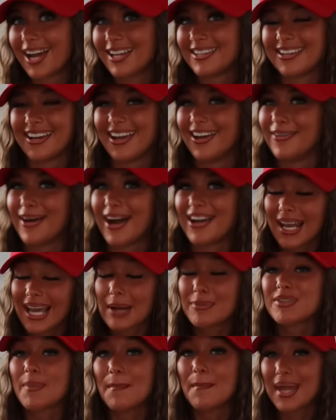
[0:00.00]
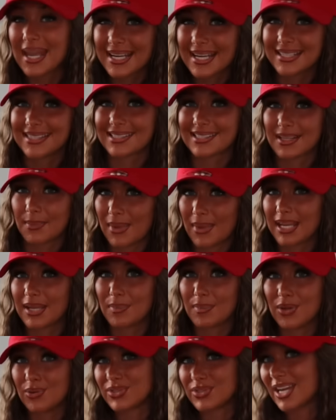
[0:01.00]
I don't know, I feel like I was made to make
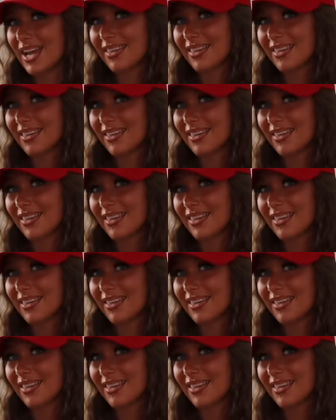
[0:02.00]
music.